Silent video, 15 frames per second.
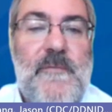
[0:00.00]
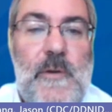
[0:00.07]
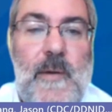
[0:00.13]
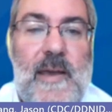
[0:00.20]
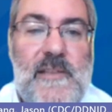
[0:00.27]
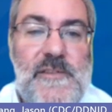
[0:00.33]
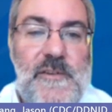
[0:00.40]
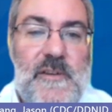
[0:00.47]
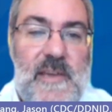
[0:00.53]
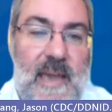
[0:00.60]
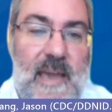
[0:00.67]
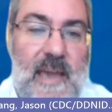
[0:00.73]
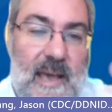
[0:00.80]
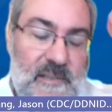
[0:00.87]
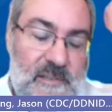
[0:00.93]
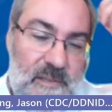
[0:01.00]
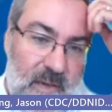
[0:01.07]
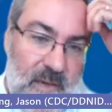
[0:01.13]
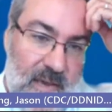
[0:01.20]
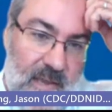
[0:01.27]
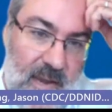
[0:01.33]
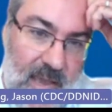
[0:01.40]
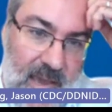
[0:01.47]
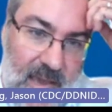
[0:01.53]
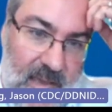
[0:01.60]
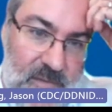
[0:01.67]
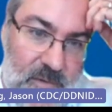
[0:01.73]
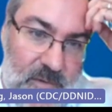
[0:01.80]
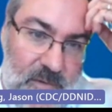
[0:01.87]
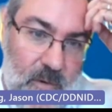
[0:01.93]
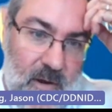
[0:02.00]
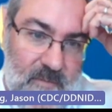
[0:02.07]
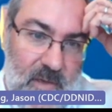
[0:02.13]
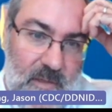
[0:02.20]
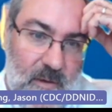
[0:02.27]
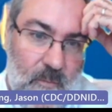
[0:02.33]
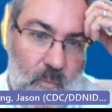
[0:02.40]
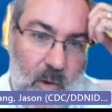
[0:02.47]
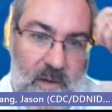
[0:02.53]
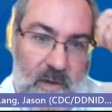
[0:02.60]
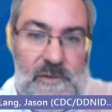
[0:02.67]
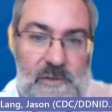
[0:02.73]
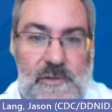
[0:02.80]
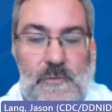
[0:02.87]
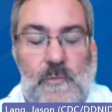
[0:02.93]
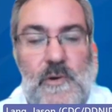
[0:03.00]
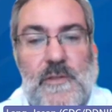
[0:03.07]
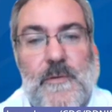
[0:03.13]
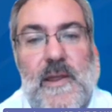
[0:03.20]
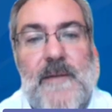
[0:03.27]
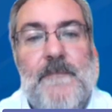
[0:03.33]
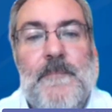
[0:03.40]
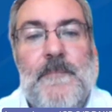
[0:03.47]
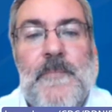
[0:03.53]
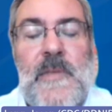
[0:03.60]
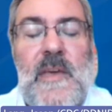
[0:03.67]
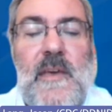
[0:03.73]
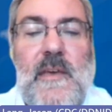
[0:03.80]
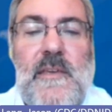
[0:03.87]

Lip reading: But if you answer yes, you'll get a score of either 1, 2, or 3.